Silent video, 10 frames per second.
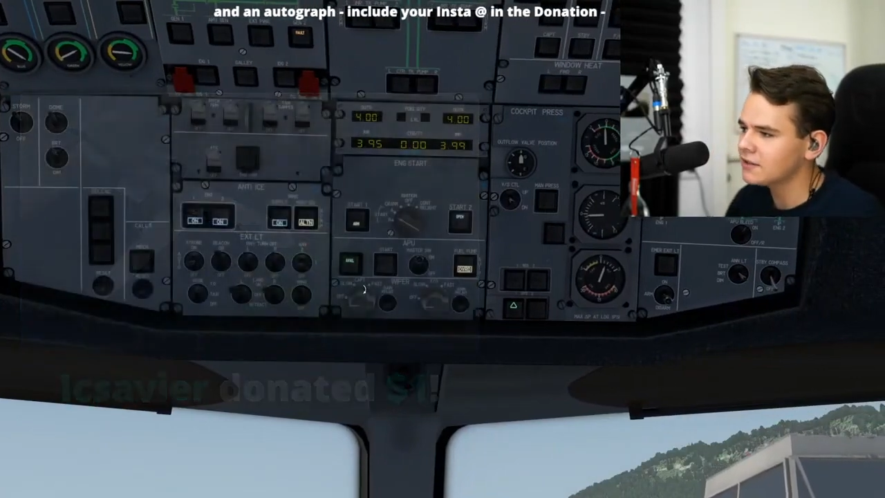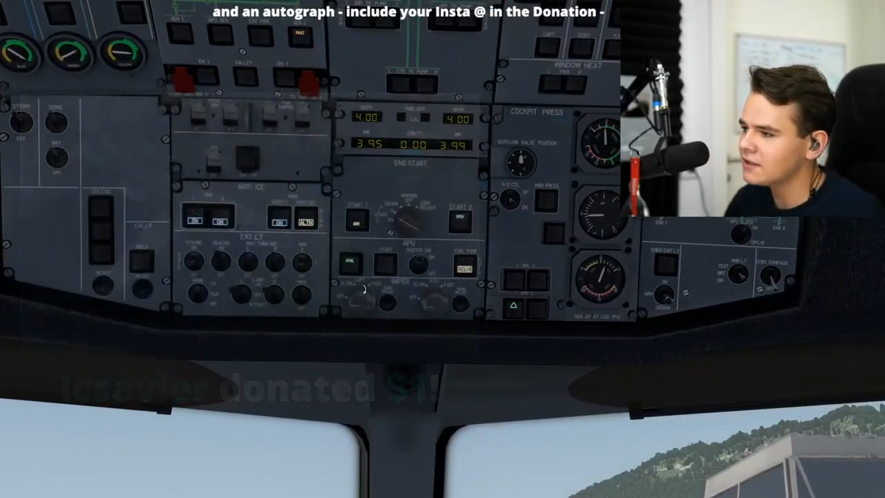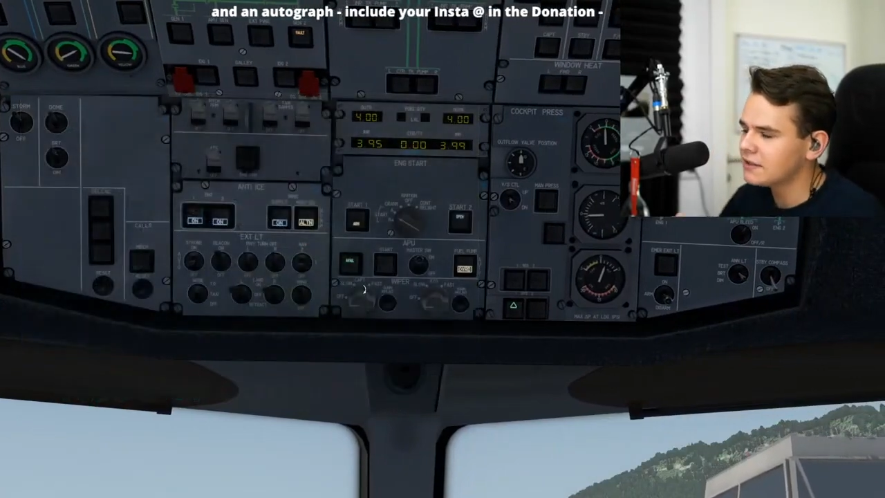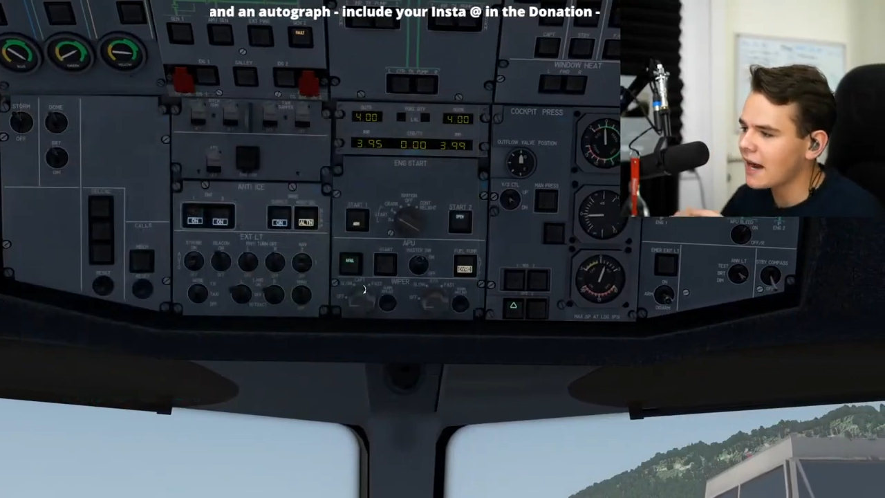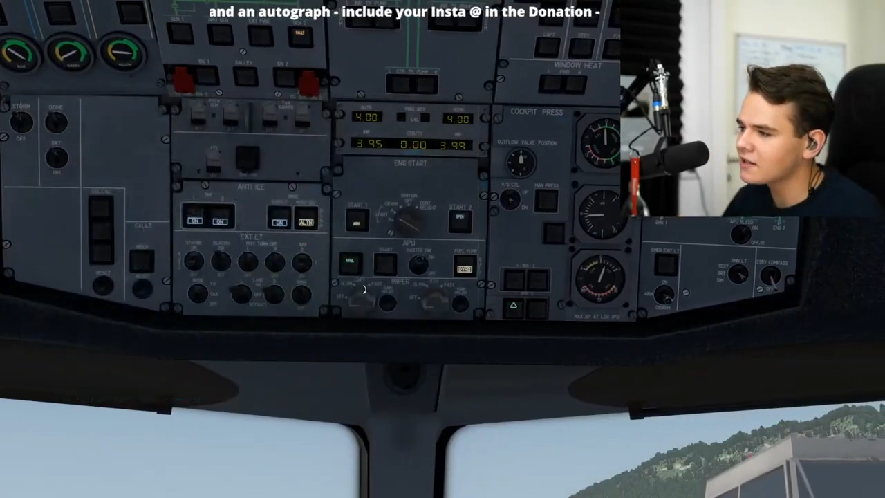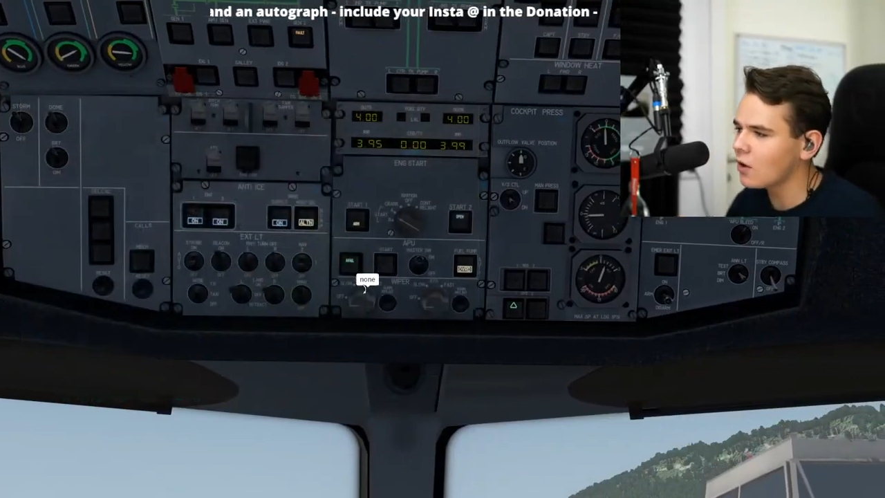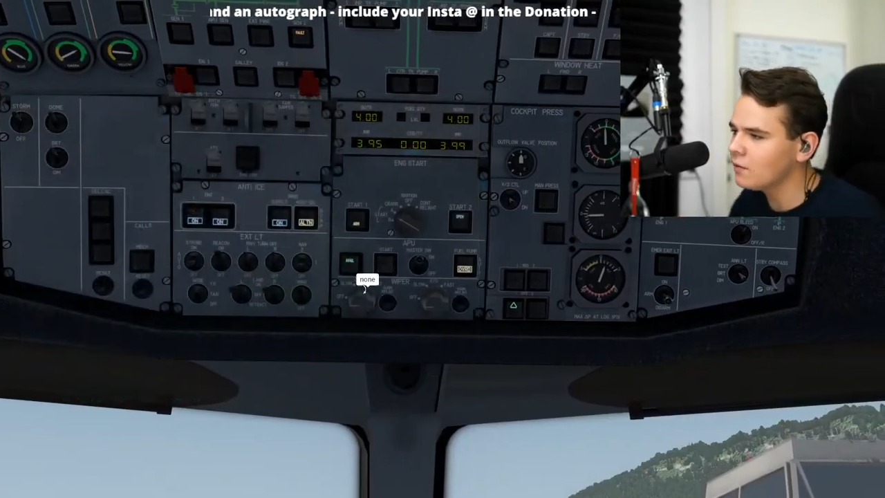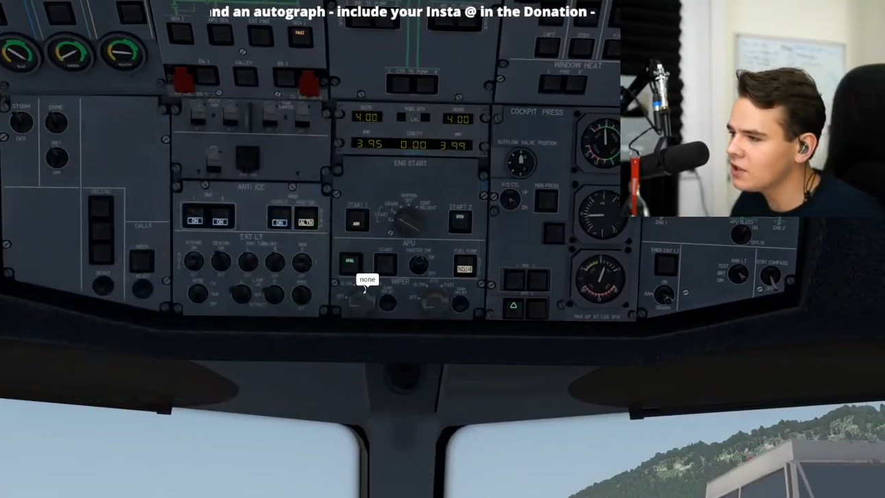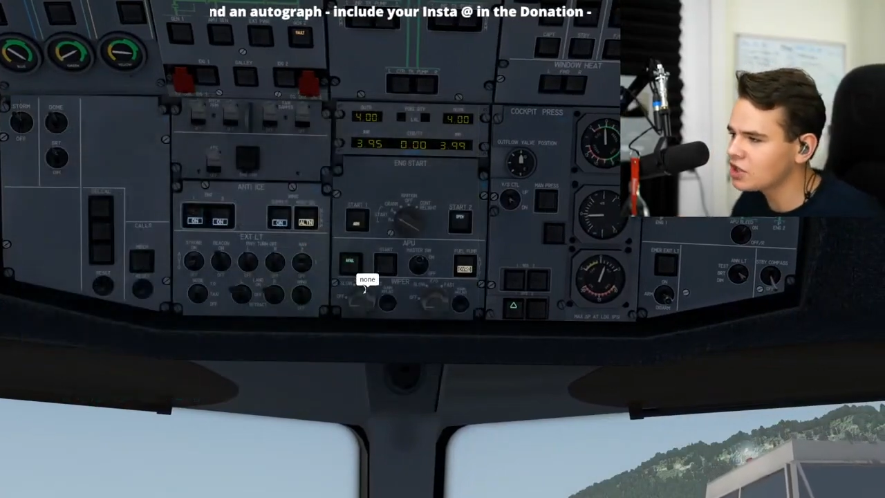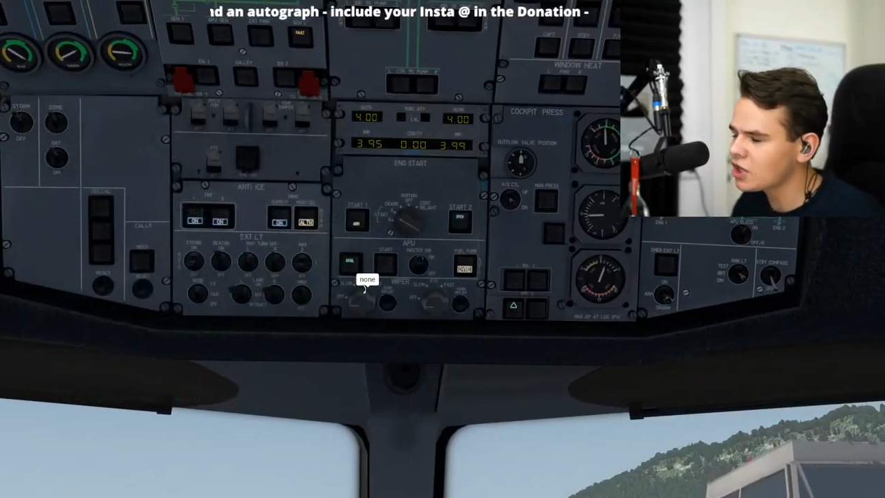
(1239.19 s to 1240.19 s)
the text
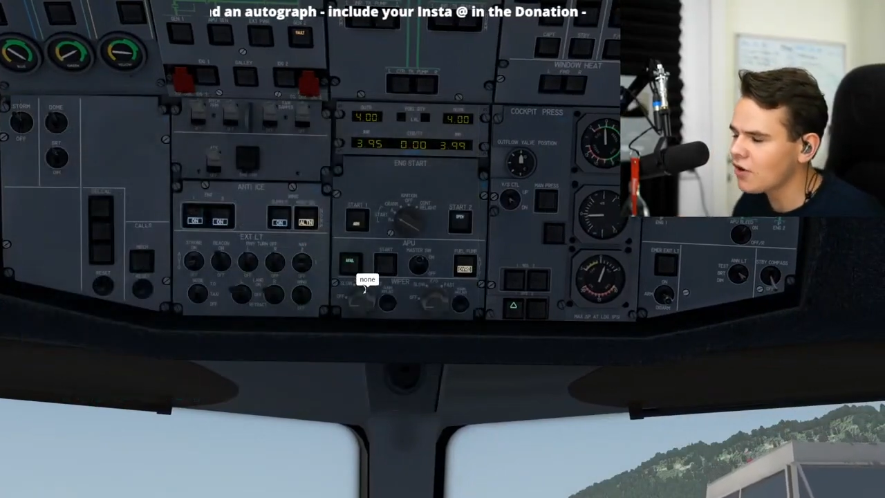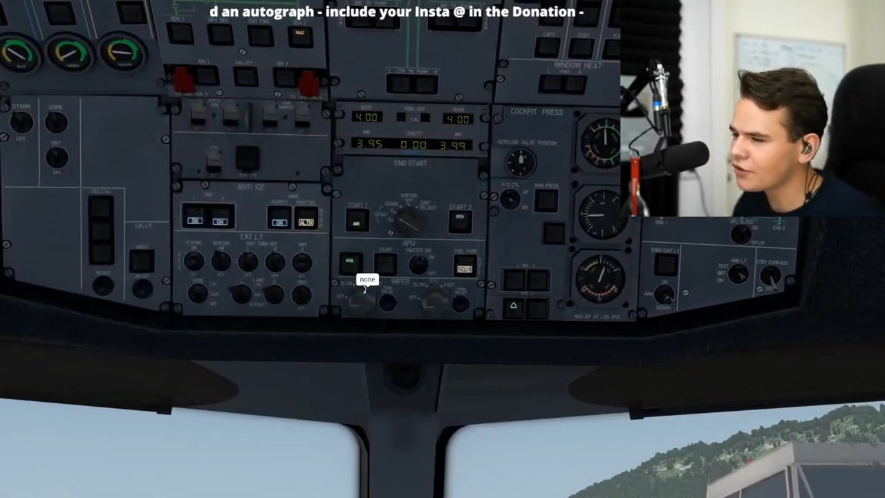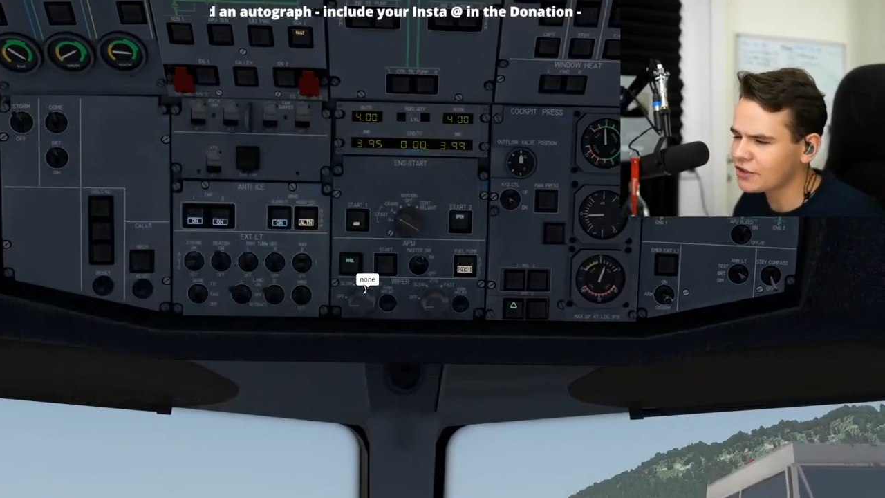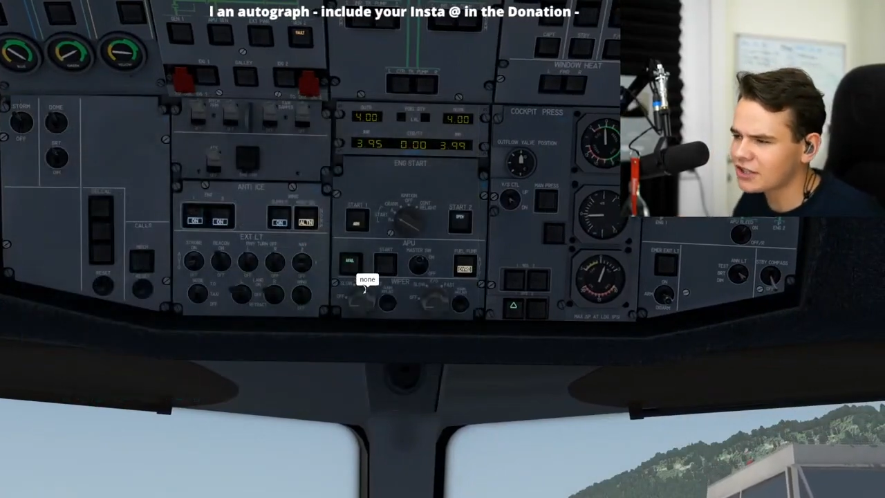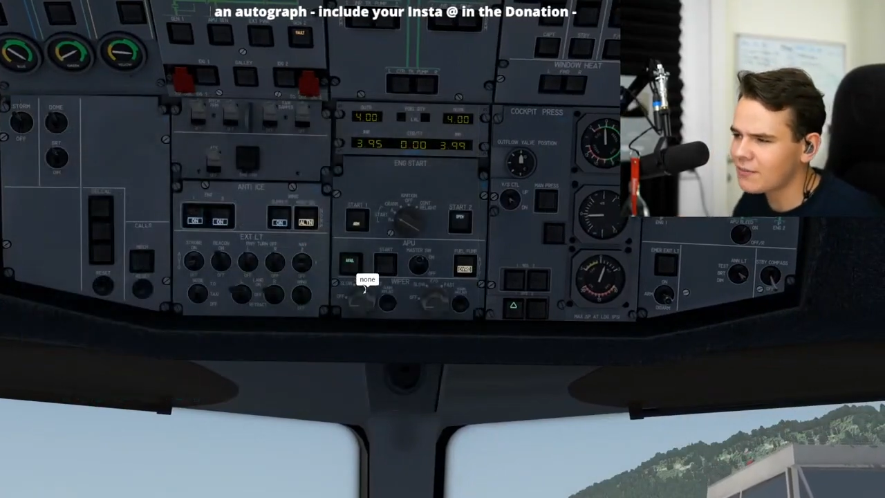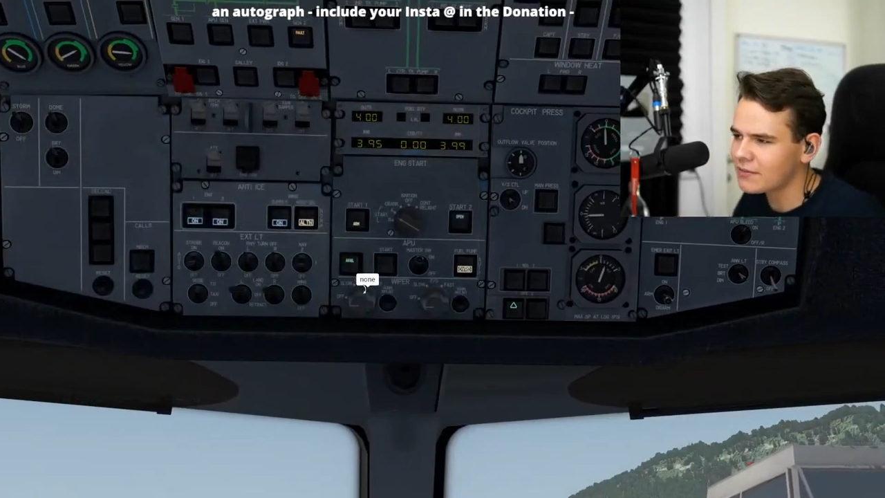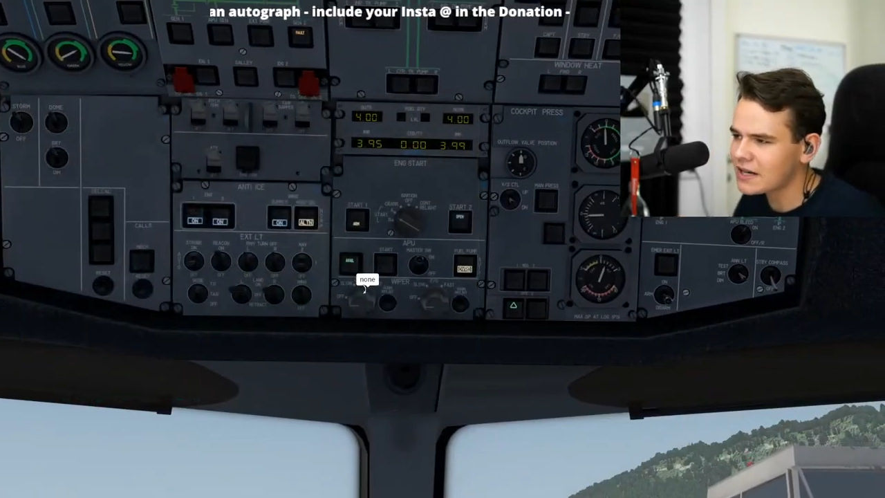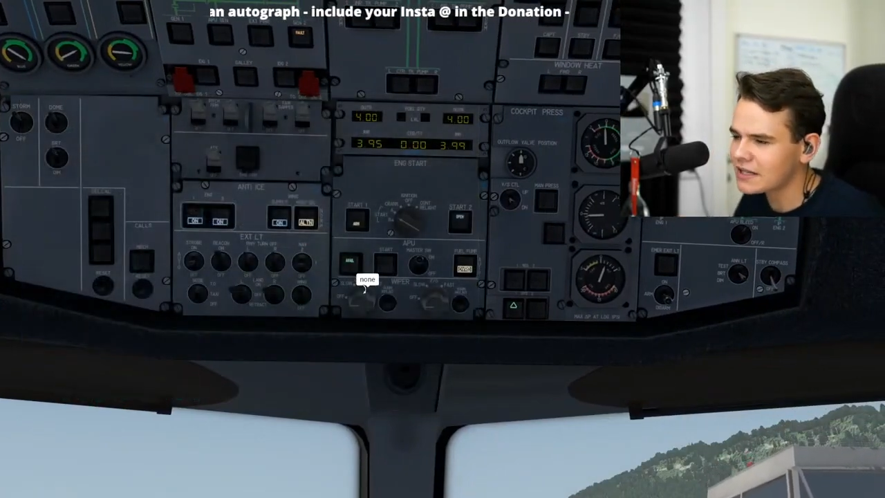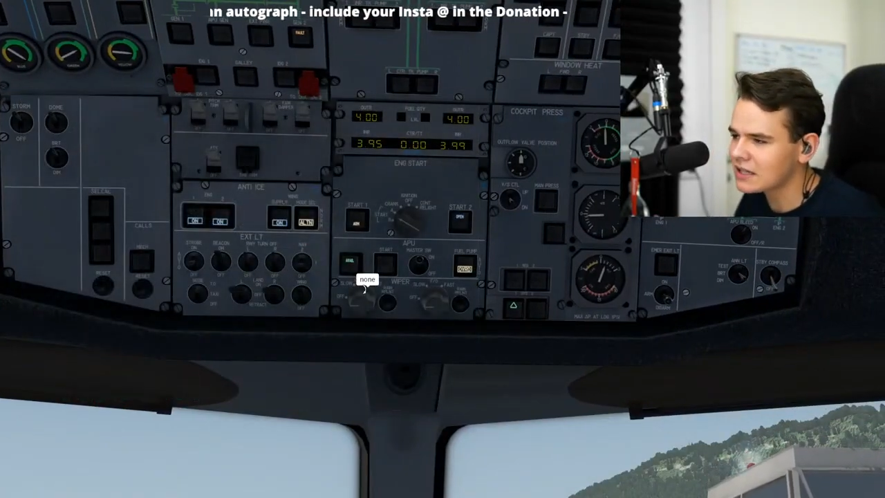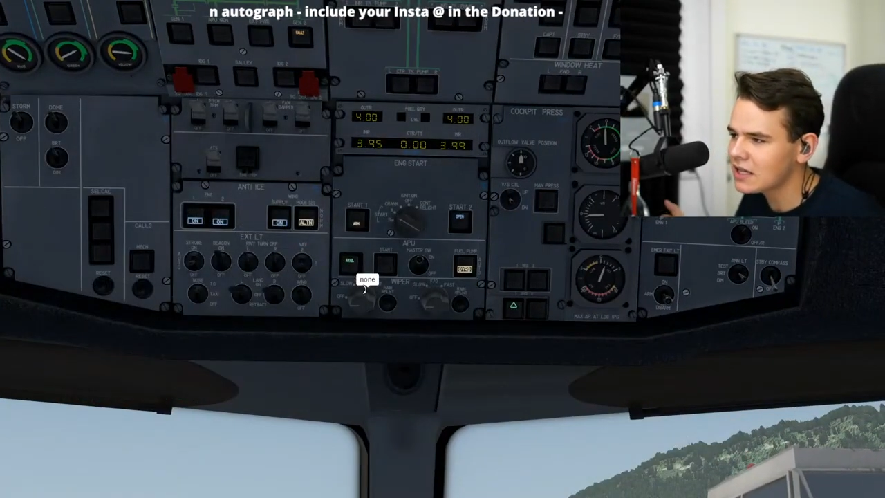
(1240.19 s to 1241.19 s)
only shows for some
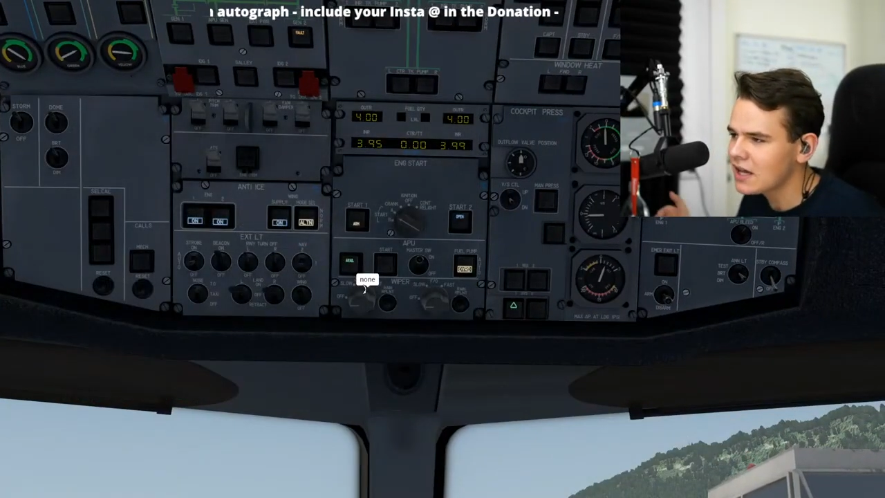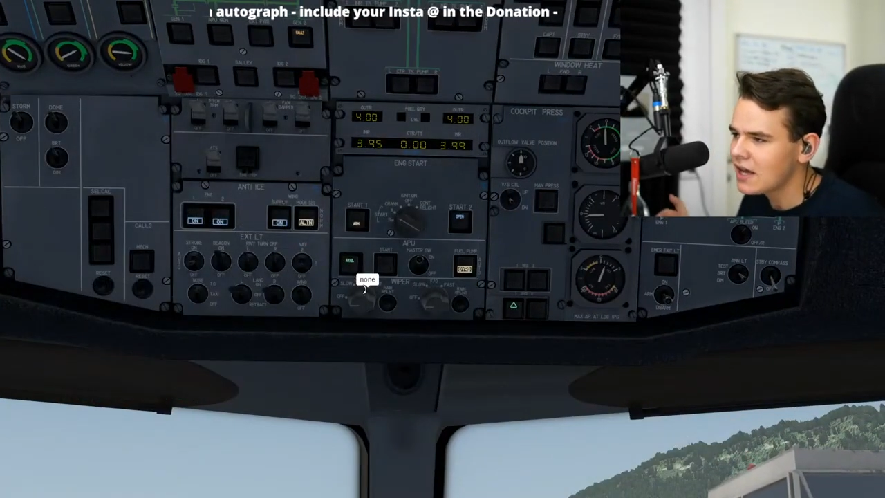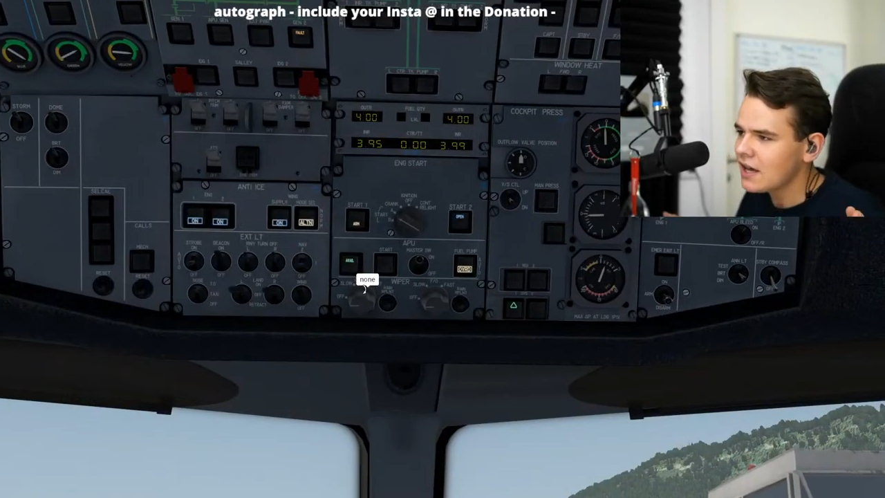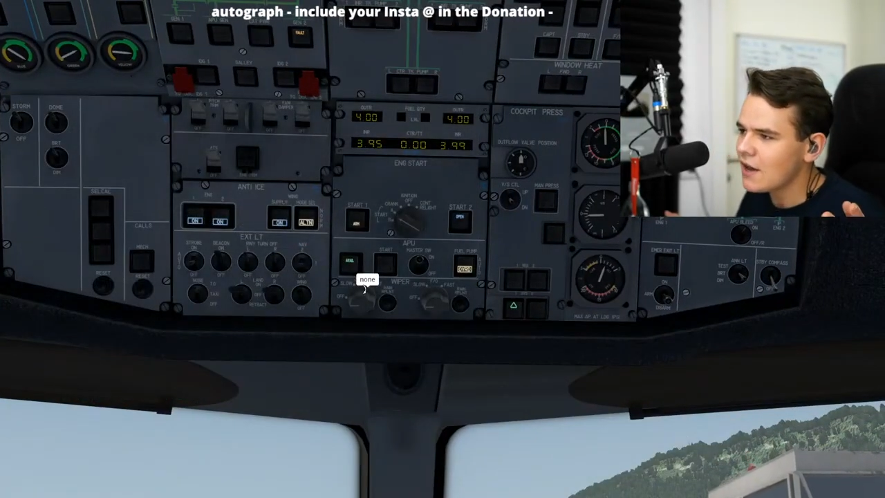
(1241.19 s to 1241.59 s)
reason